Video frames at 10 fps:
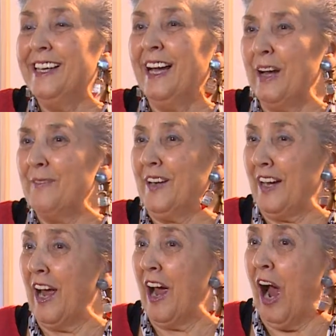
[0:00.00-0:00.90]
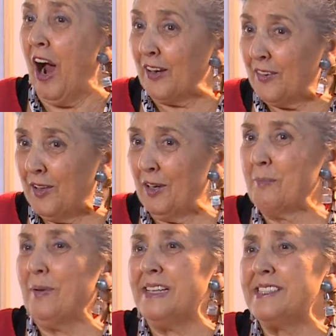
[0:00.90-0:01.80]
I'm an art
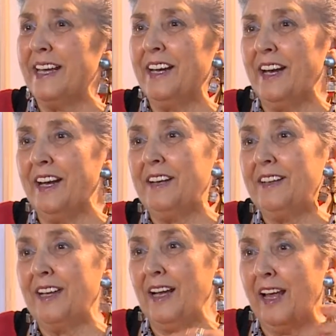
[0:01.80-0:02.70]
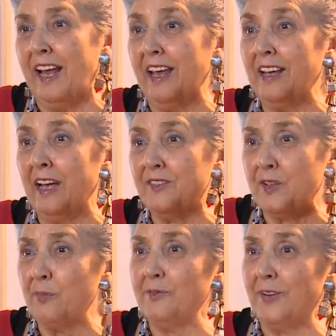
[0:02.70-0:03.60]
therapist and a
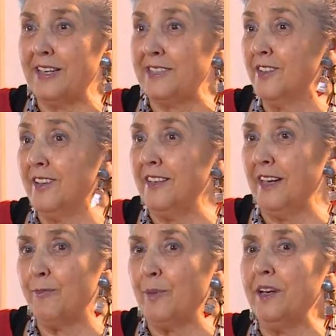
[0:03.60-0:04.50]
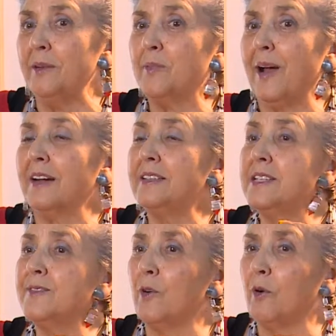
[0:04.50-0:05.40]
supervisor, and I've been in
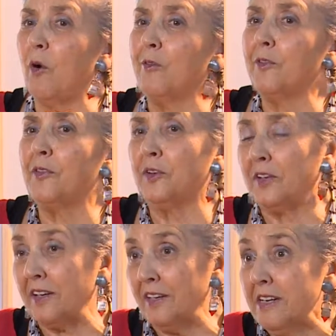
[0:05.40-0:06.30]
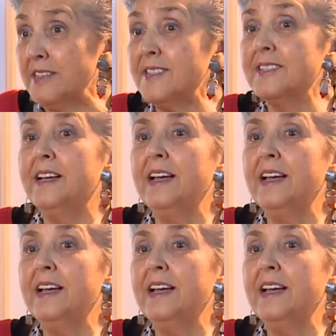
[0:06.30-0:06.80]
practice for over 30 years.